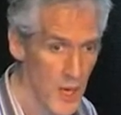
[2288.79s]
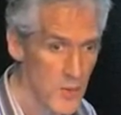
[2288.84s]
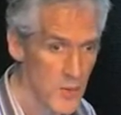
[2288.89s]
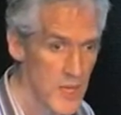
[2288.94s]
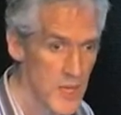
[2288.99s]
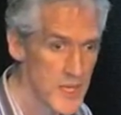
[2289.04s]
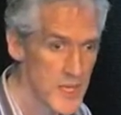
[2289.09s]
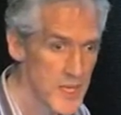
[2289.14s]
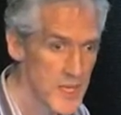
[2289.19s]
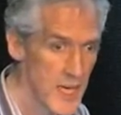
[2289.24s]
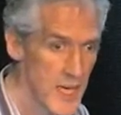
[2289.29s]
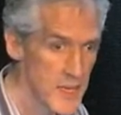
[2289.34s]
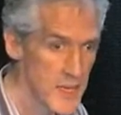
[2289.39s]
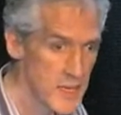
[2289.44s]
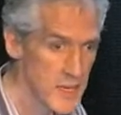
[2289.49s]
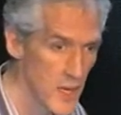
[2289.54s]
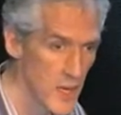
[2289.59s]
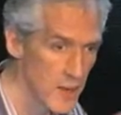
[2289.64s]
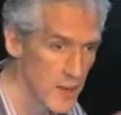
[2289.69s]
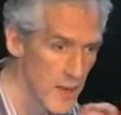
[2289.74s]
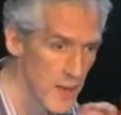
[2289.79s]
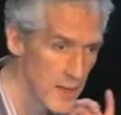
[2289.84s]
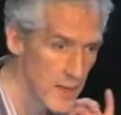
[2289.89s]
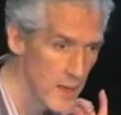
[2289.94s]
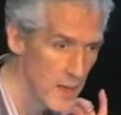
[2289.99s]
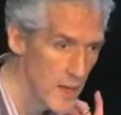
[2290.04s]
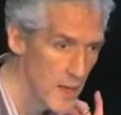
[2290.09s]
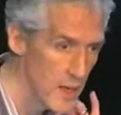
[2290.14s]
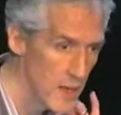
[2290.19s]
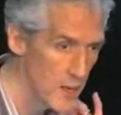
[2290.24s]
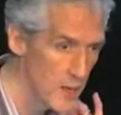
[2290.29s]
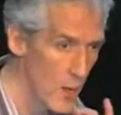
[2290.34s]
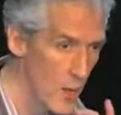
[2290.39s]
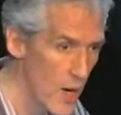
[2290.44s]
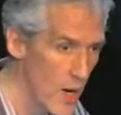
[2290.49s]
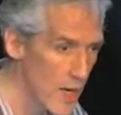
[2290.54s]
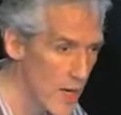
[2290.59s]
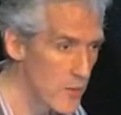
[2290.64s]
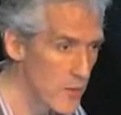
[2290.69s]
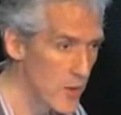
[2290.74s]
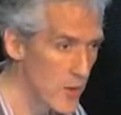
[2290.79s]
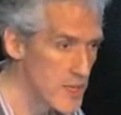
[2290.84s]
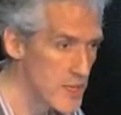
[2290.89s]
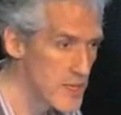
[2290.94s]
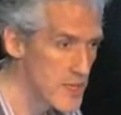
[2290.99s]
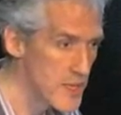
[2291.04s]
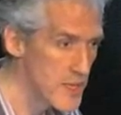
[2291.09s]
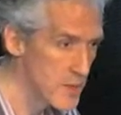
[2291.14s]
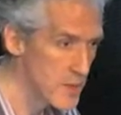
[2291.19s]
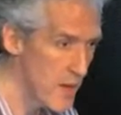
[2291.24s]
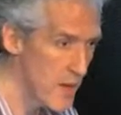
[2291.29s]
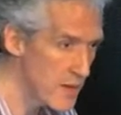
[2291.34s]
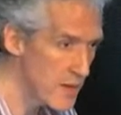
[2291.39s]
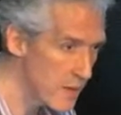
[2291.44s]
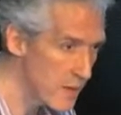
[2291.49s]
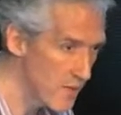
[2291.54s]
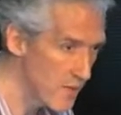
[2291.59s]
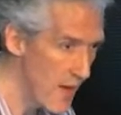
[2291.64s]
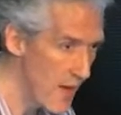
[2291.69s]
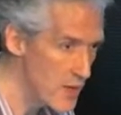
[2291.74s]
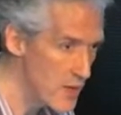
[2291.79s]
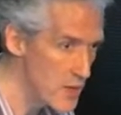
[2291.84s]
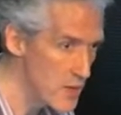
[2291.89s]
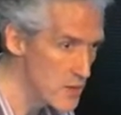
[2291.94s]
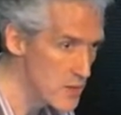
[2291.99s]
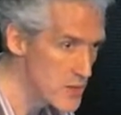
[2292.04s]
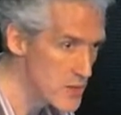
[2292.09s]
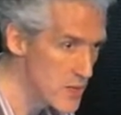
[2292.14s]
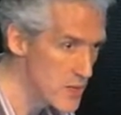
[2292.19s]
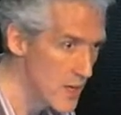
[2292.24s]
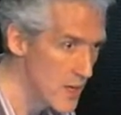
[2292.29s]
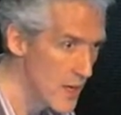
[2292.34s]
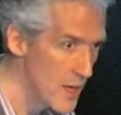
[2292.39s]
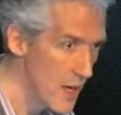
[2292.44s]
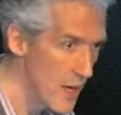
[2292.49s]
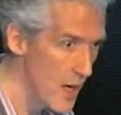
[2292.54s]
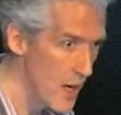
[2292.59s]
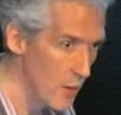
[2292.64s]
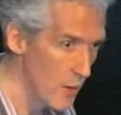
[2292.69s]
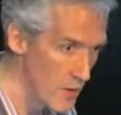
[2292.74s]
but instead to target, you know, high quality competitive venues uh,